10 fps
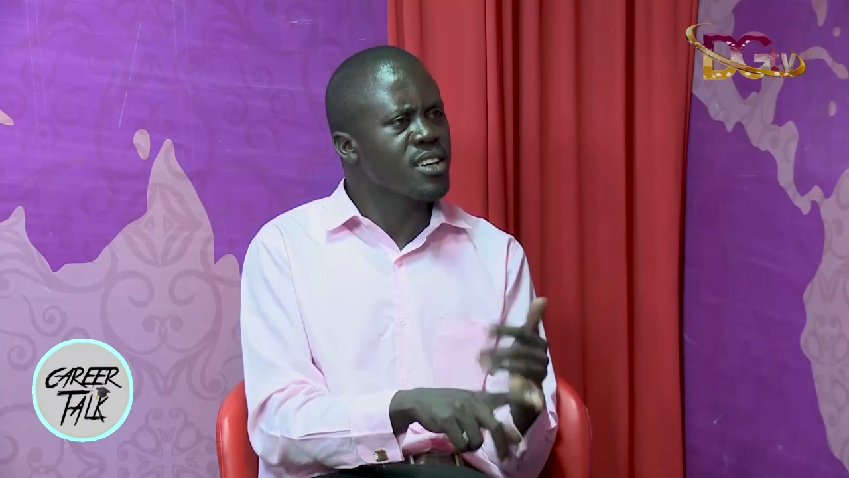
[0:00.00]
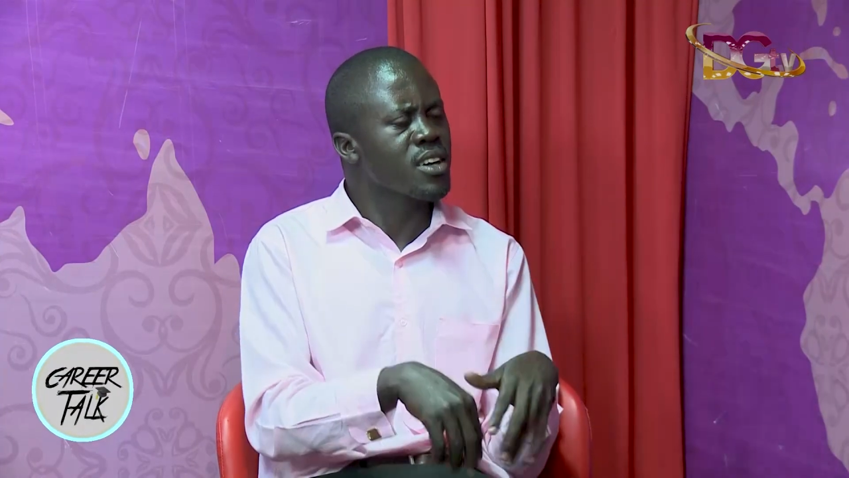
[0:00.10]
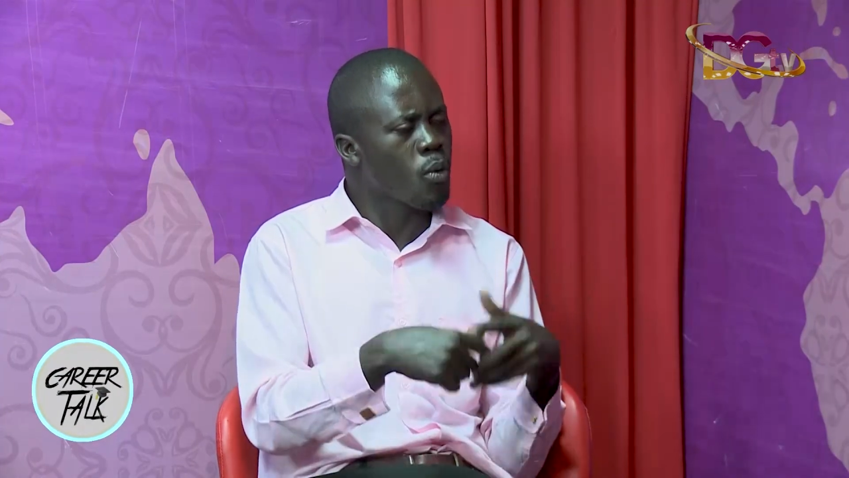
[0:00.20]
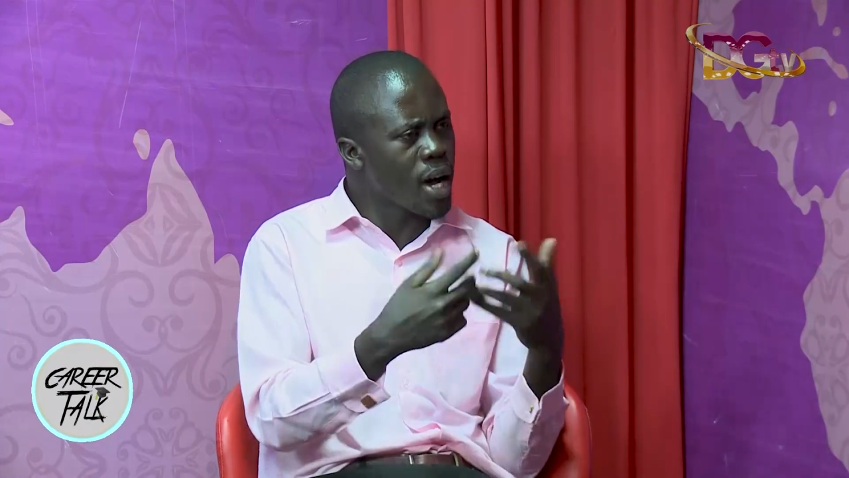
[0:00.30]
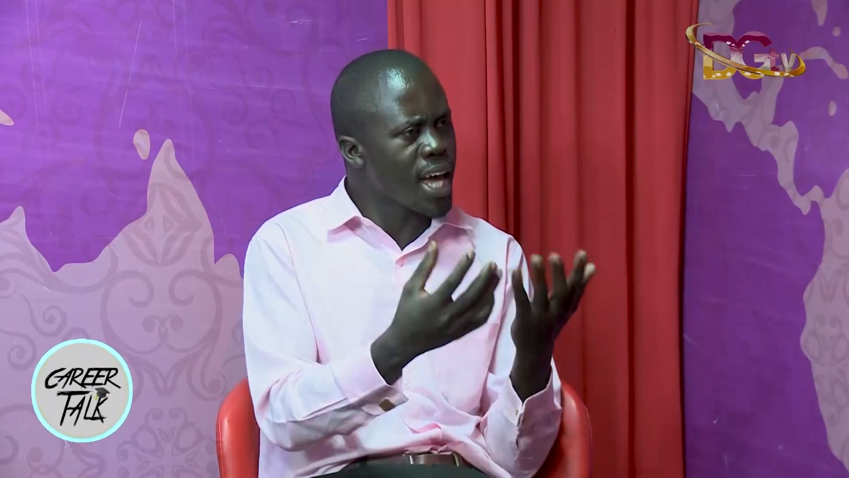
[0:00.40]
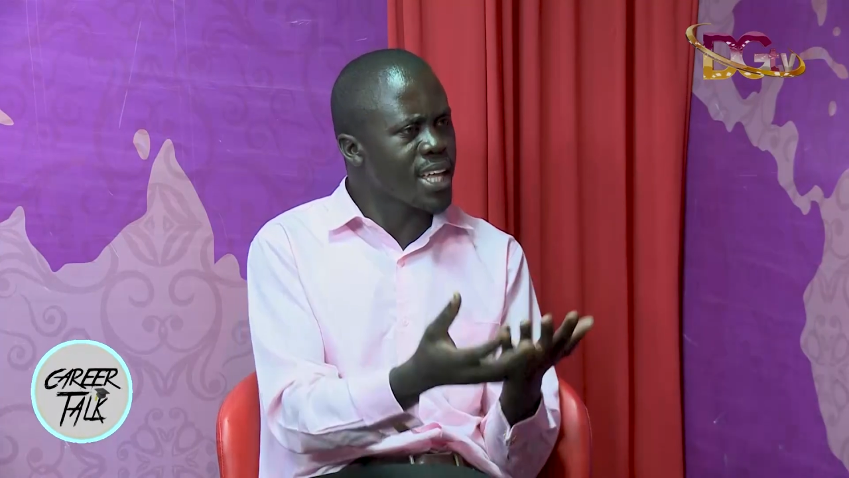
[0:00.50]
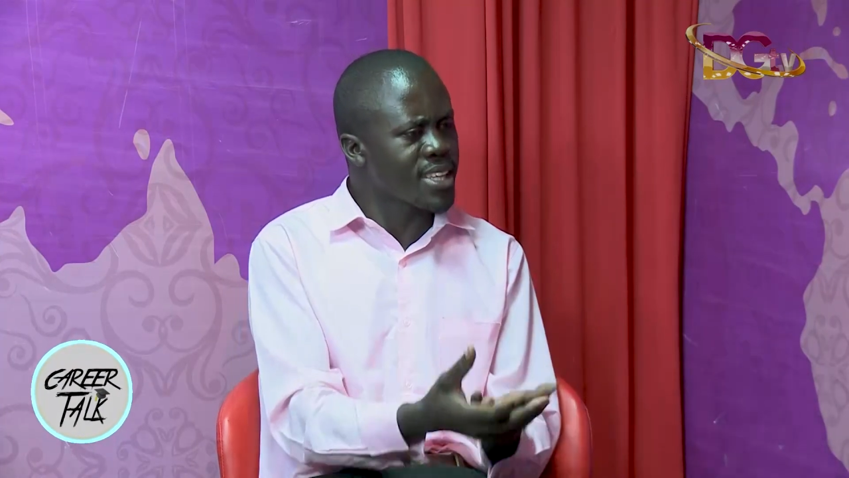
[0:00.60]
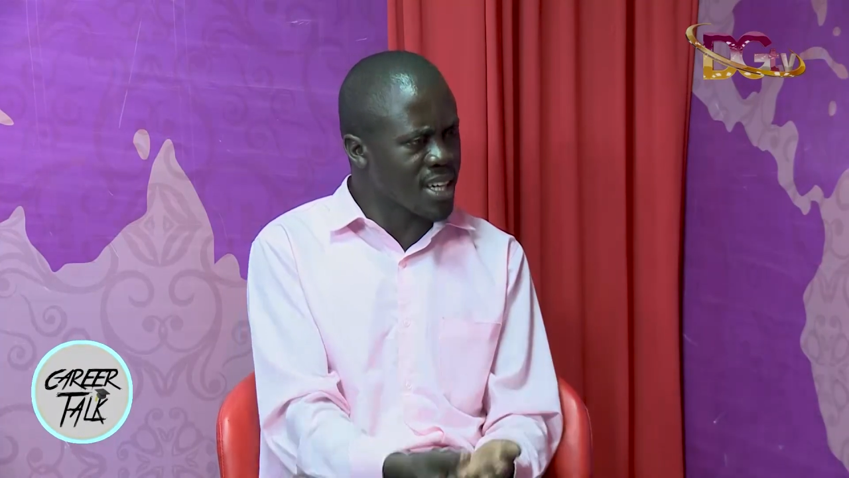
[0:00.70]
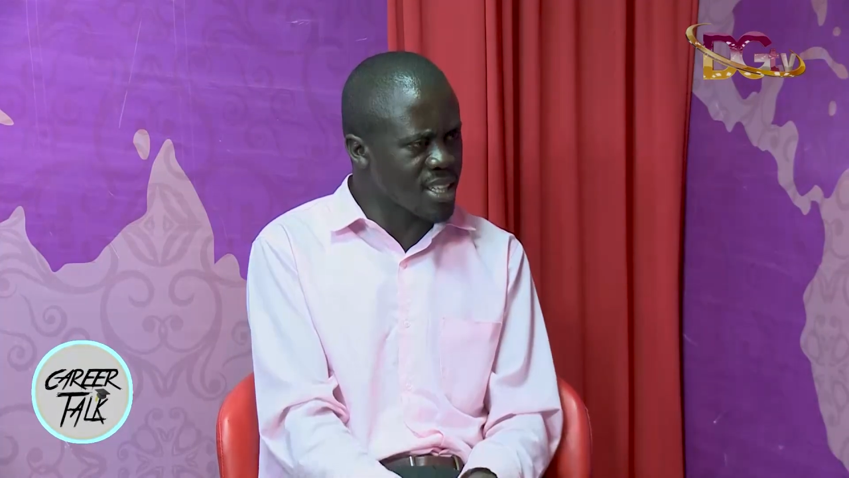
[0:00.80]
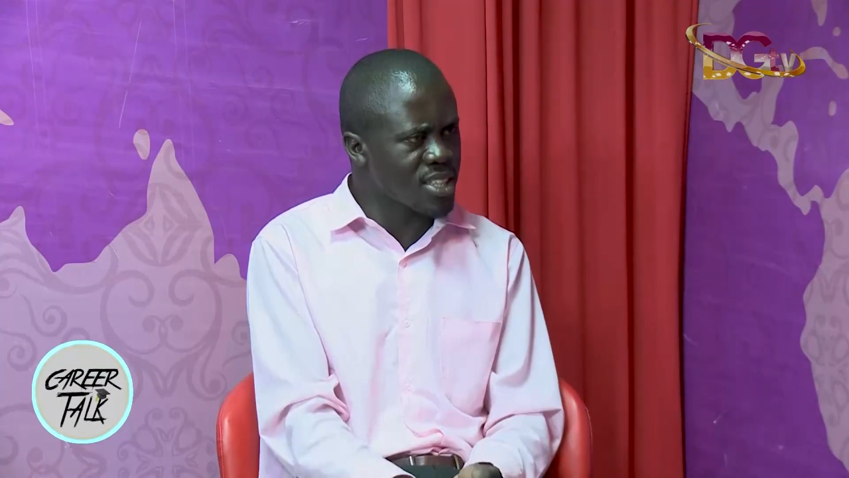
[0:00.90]
requires
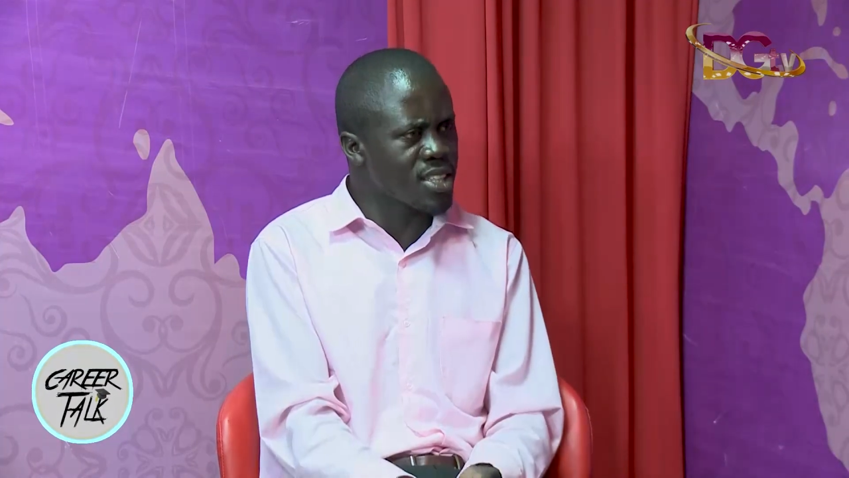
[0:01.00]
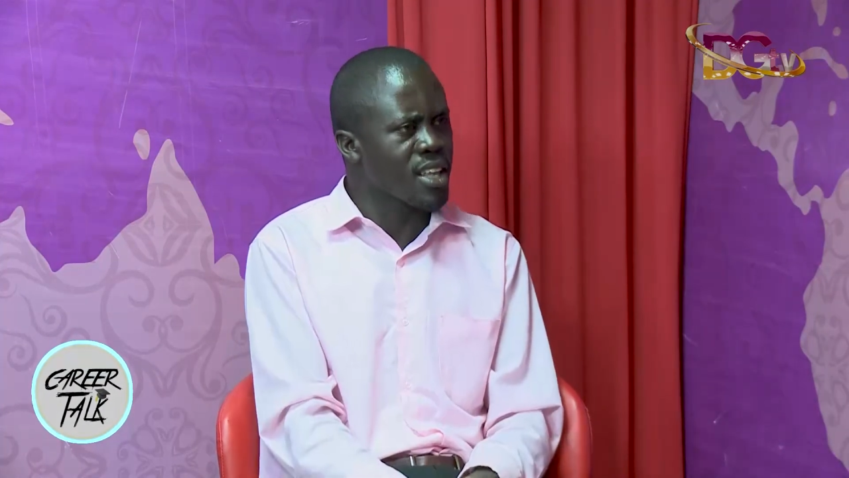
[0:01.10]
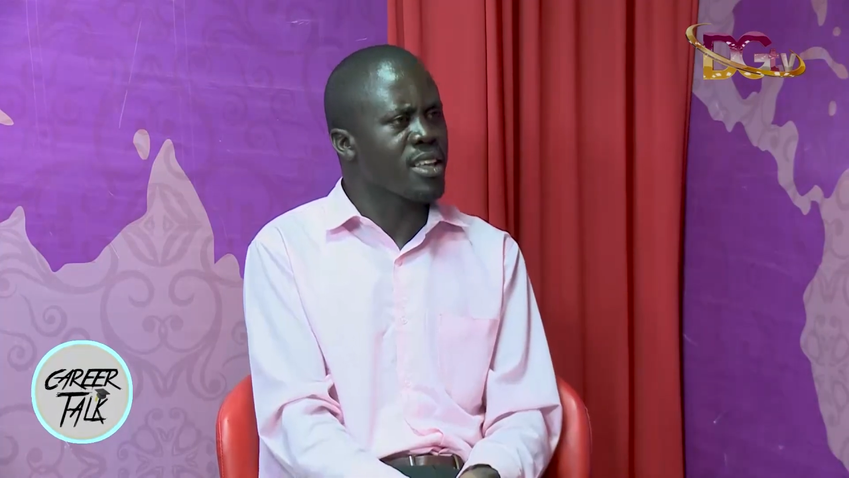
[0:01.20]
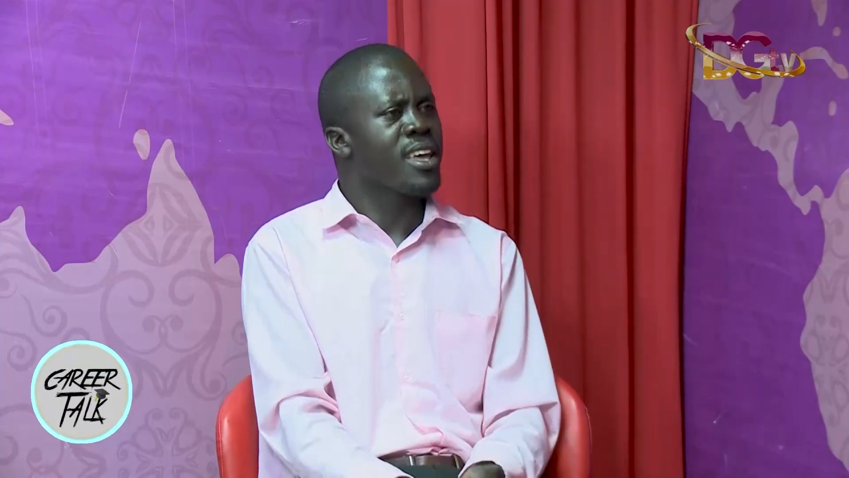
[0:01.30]
technician.